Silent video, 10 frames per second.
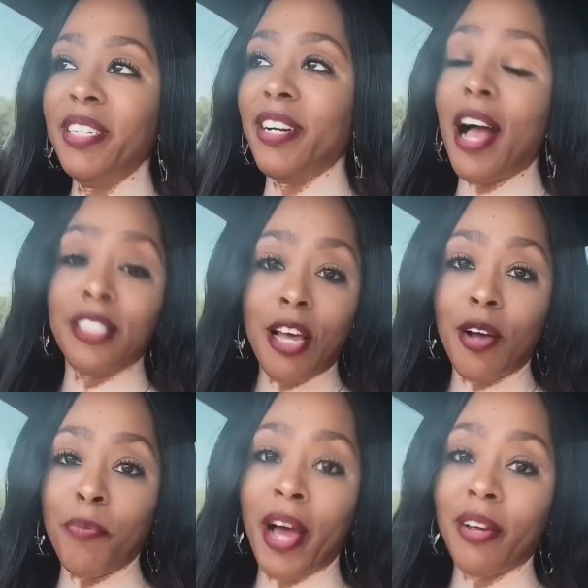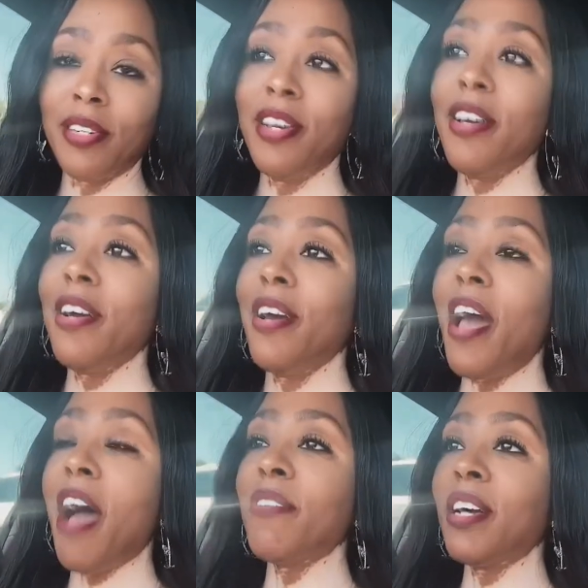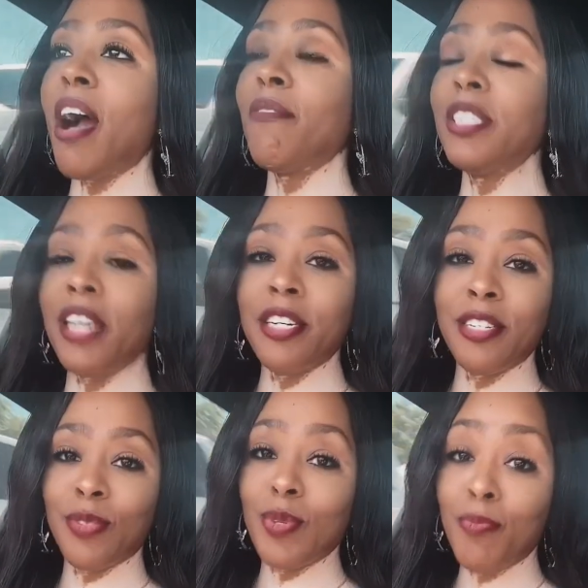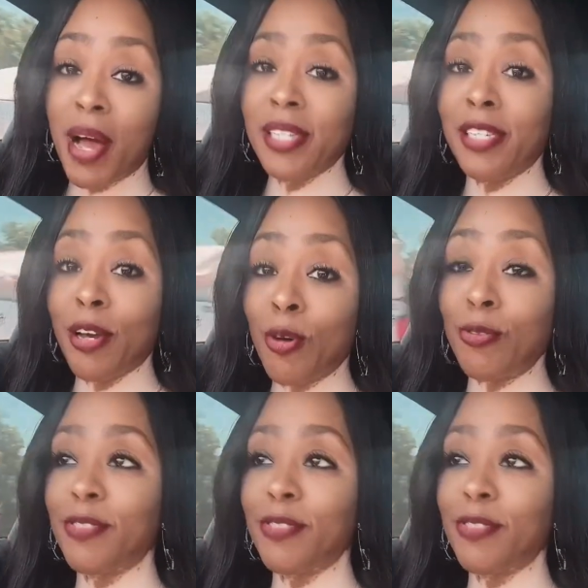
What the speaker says: I talk about having conversations with myself.